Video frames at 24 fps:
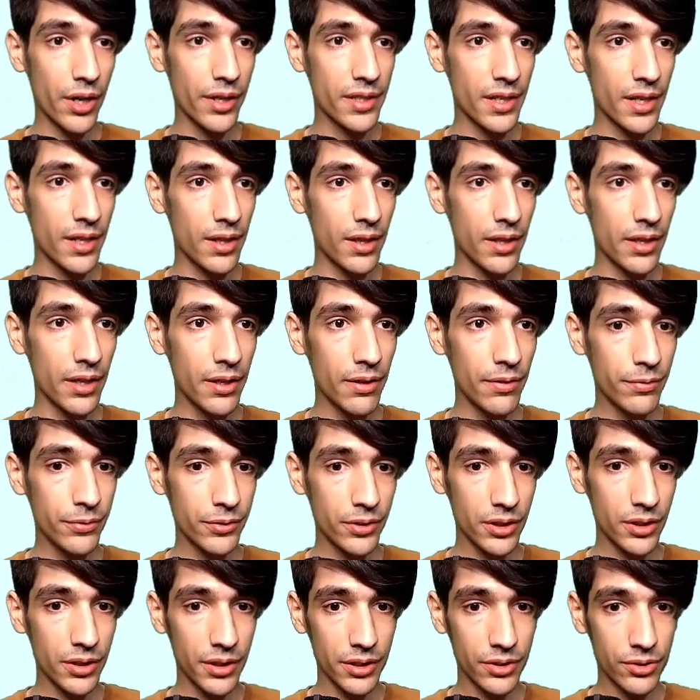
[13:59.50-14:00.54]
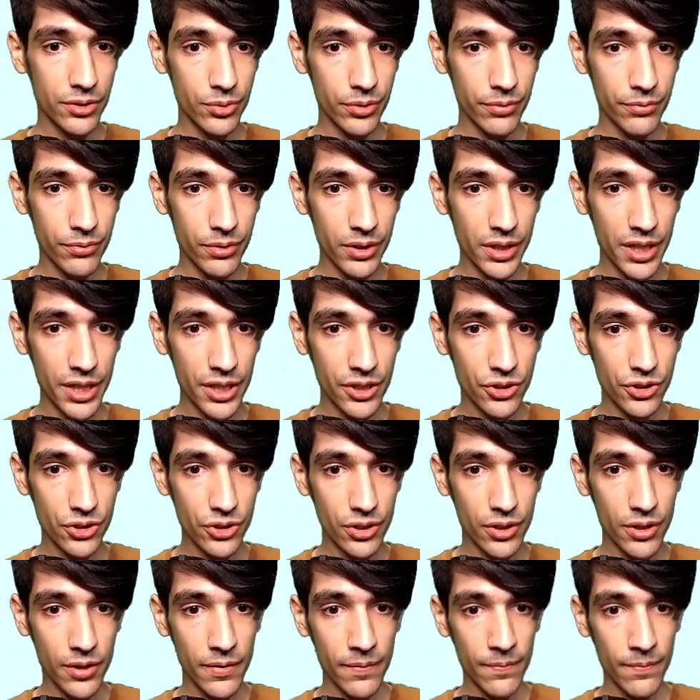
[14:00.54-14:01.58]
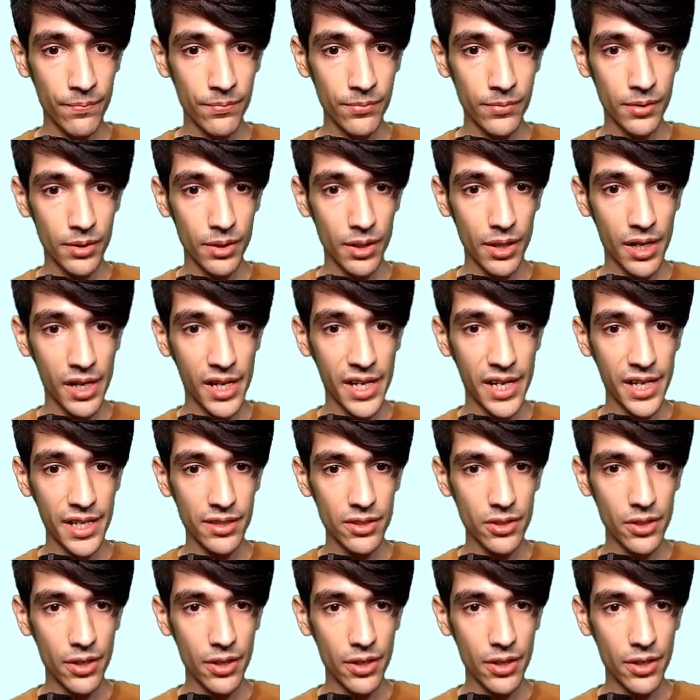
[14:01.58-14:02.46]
and left. Hit refresh, and I